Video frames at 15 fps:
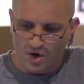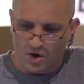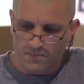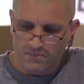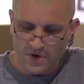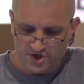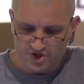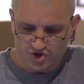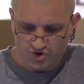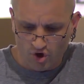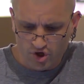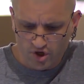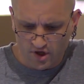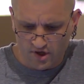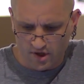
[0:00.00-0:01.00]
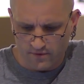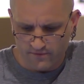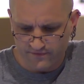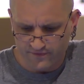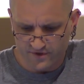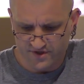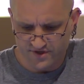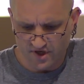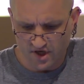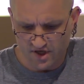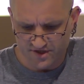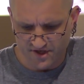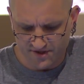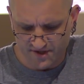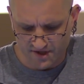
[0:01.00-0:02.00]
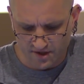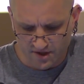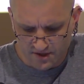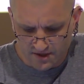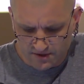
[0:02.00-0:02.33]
Much stronger, for a start, I think,